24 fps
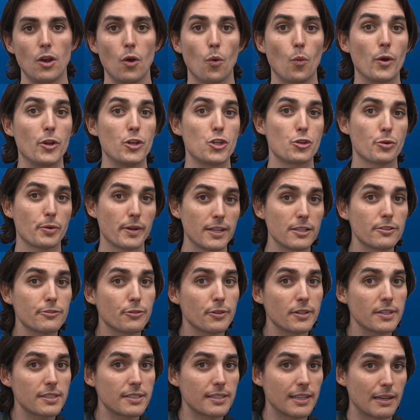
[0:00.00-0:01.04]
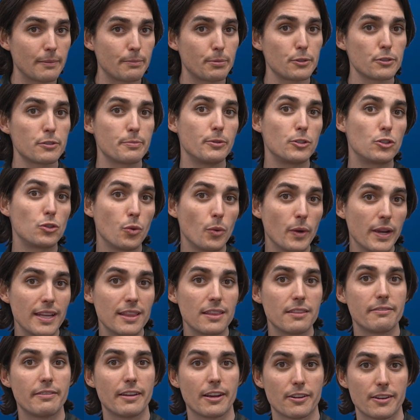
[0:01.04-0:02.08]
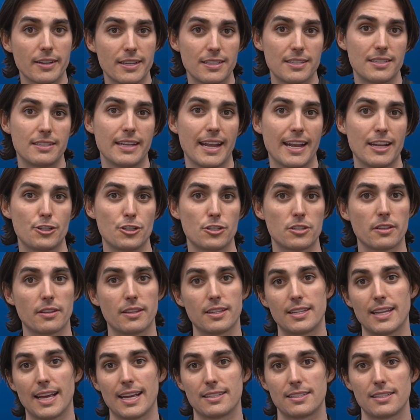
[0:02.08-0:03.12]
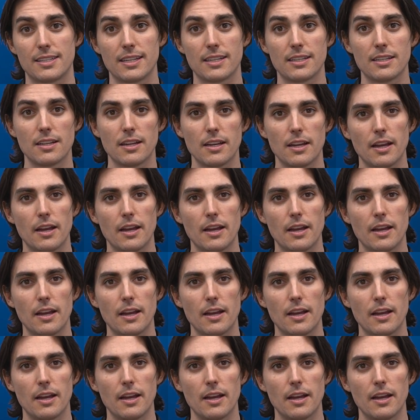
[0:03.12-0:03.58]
When transferring samples between the various stages of the testing,